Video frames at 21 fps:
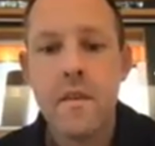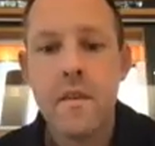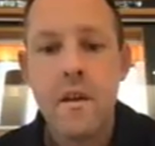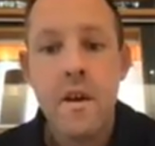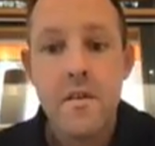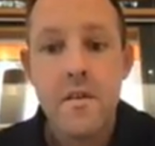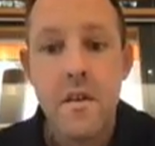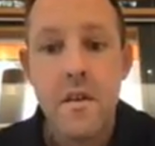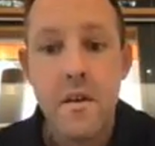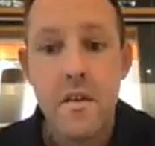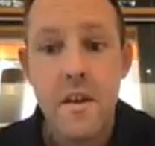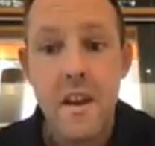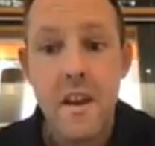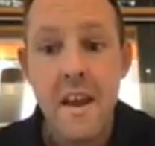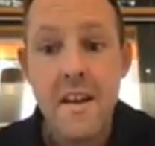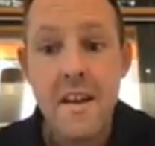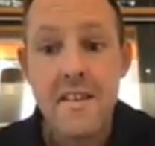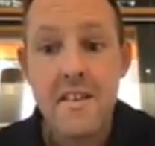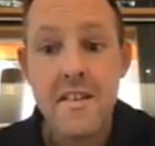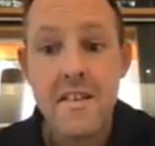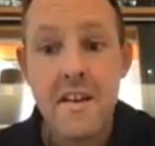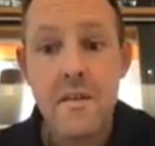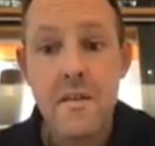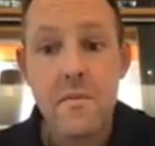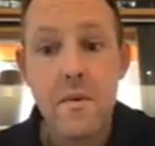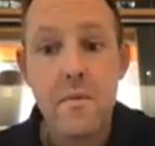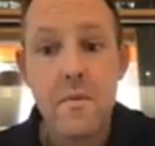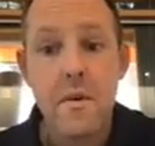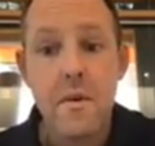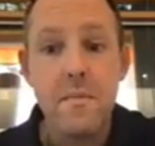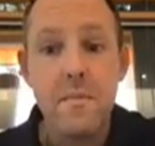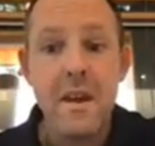So the next thing we
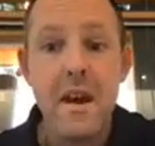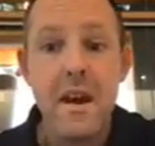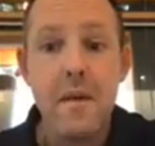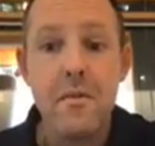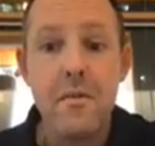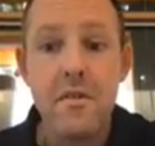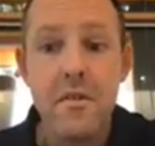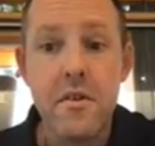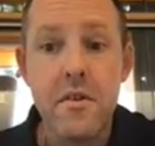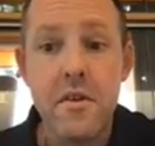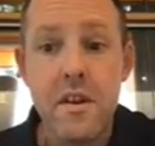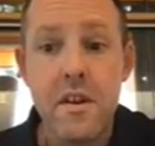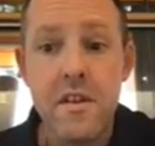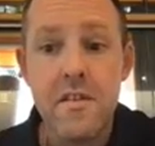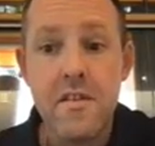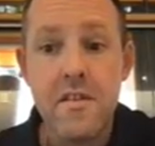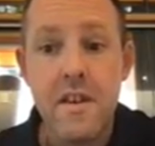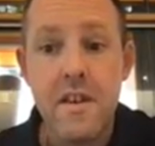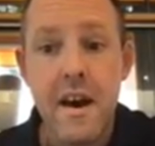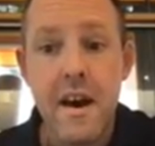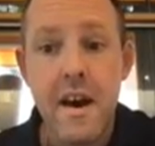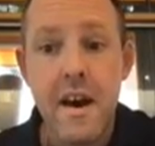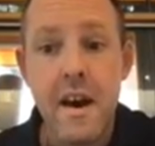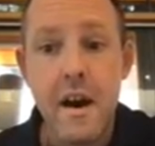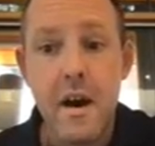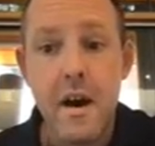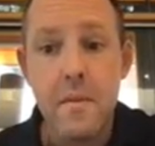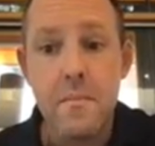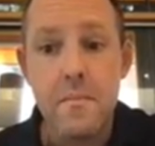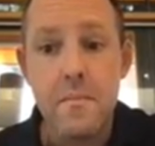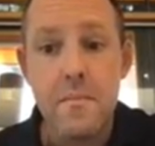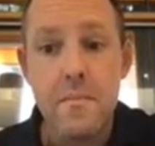want to be able to do is
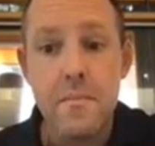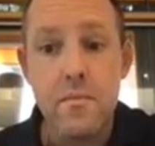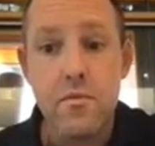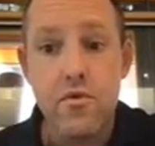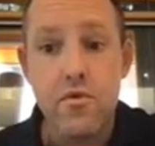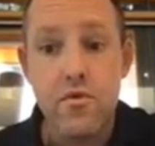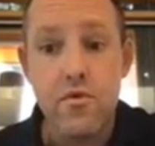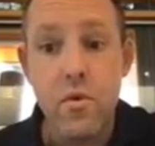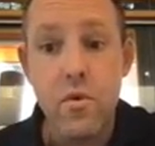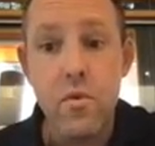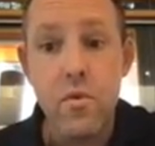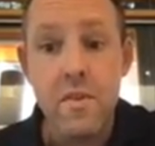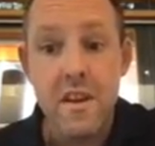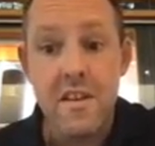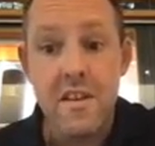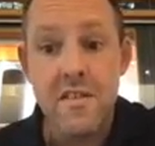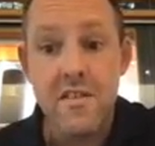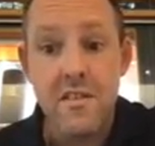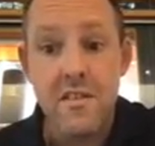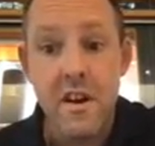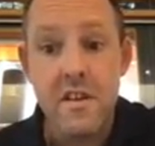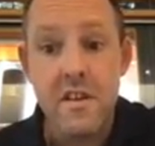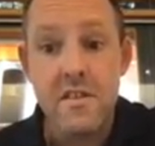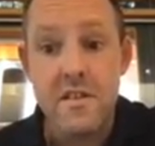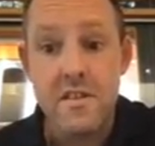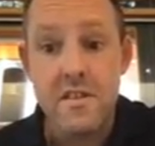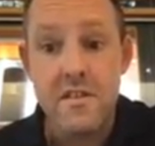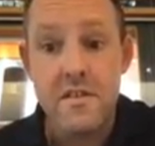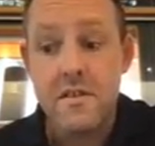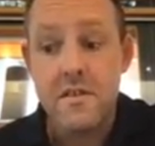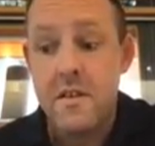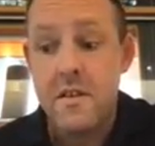draw these
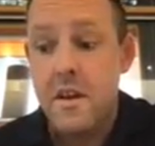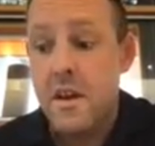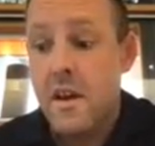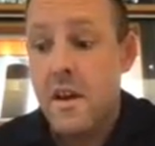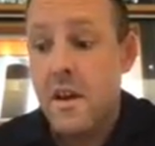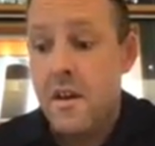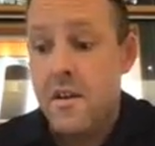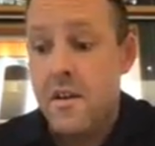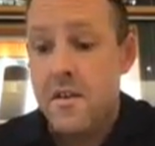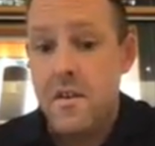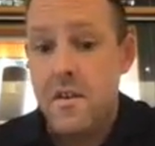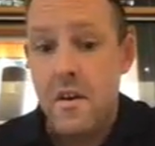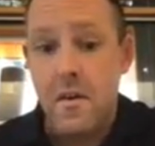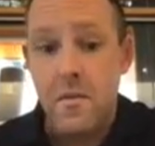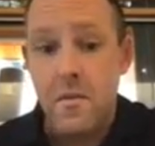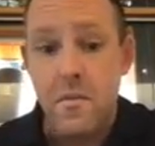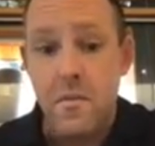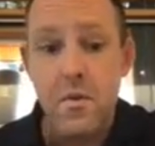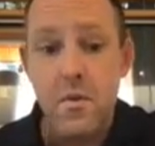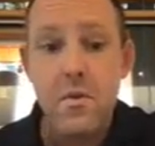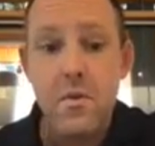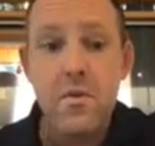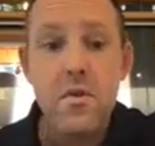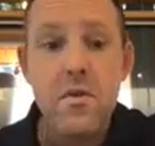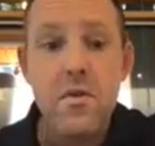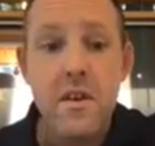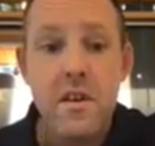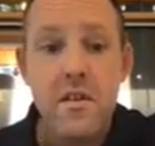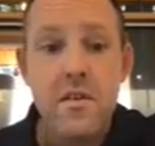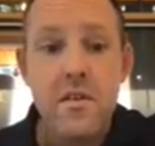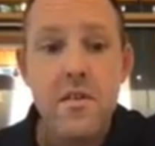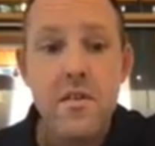structures. So we'll look
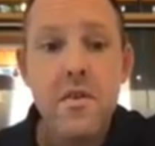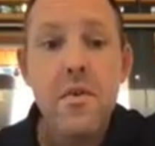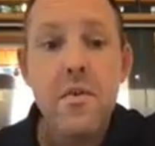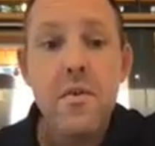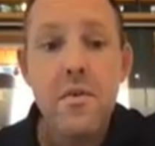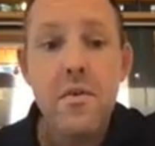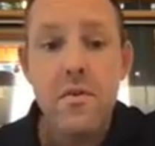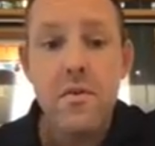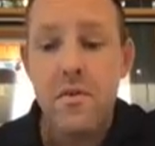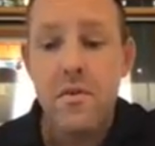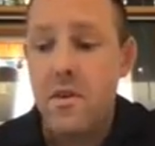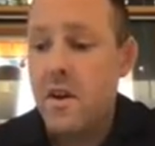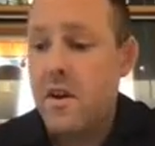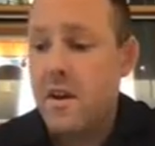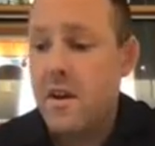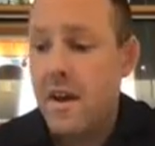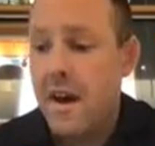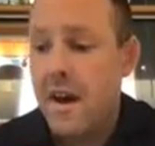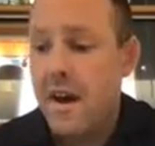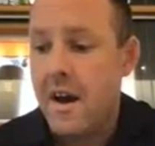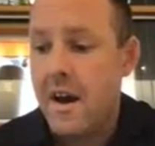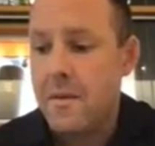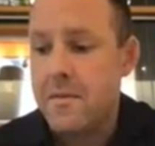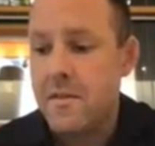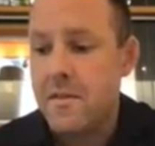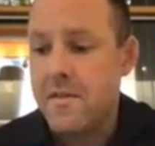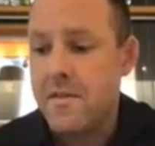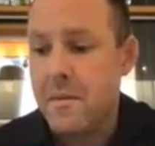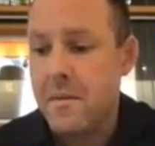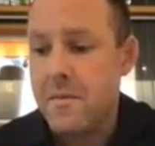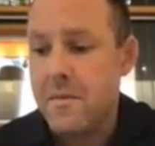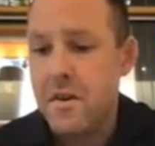at two of
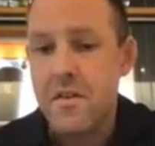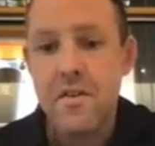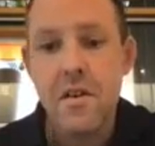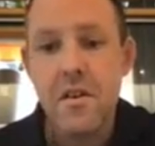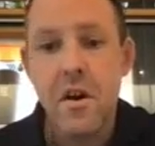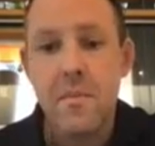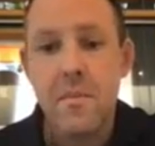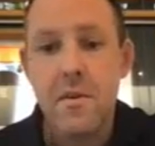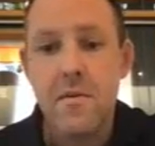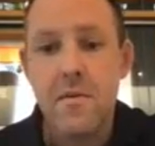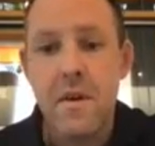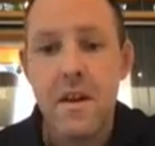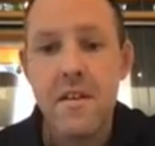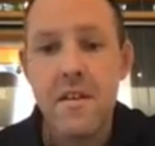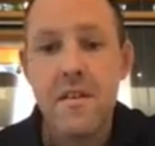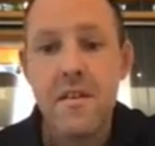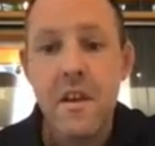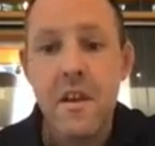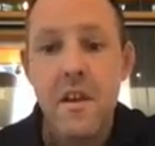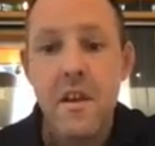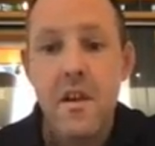our most common ones.